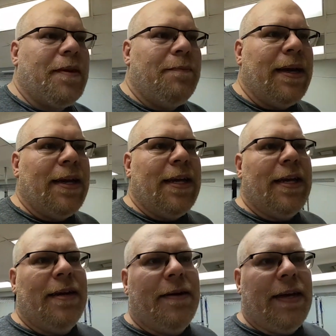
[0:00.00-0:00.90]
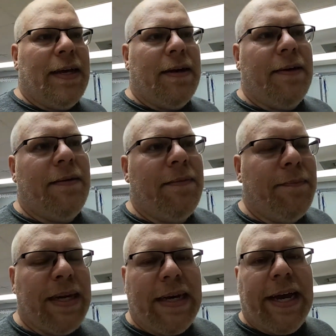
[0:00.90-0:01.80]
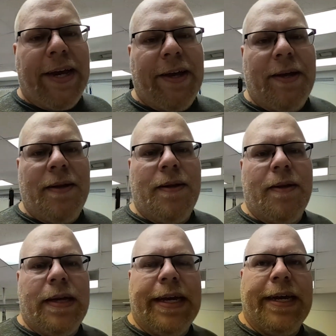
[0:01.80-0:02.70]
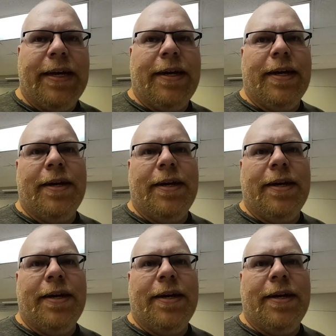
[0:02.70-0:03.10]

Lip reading: mainly in big data and